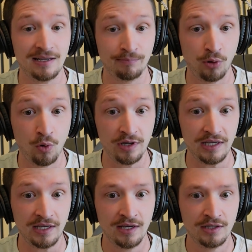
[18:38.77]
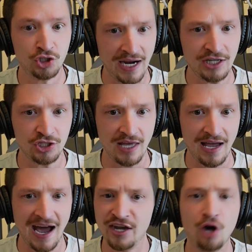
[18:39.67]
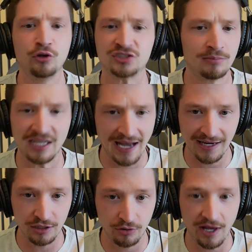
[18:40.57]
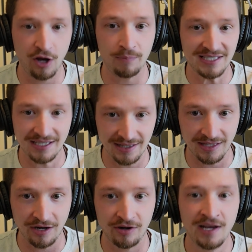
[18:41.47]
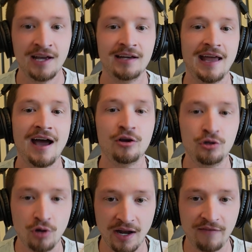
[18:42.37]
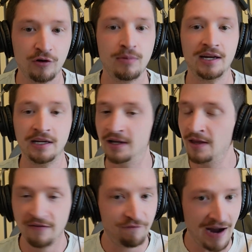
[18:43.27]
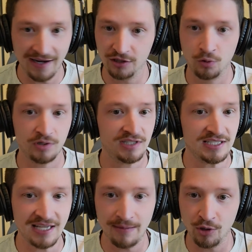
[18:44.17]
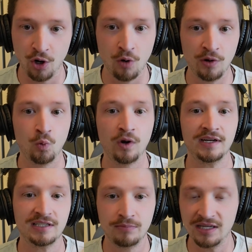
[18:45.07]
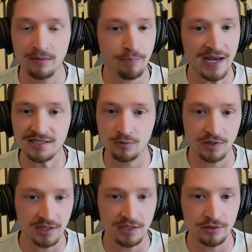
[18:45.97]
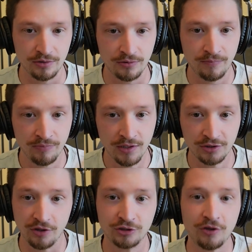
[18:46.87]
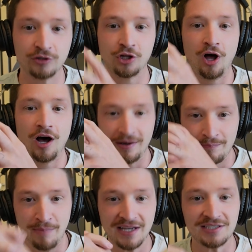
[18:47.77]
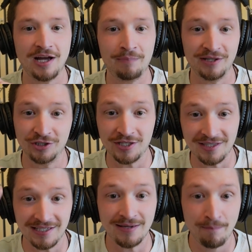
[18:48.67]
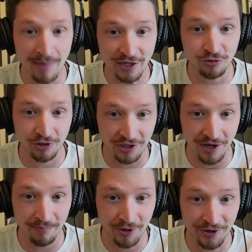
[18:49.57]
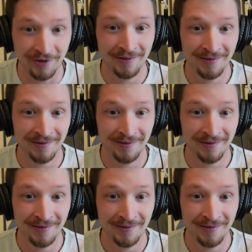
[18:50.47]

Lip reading: the employee change that? I know there's something I can do to help us get there. Now you got everybody fighting towards the same goal and wanting to be the best at what they do. So there's a lot mixed up in just this metric number.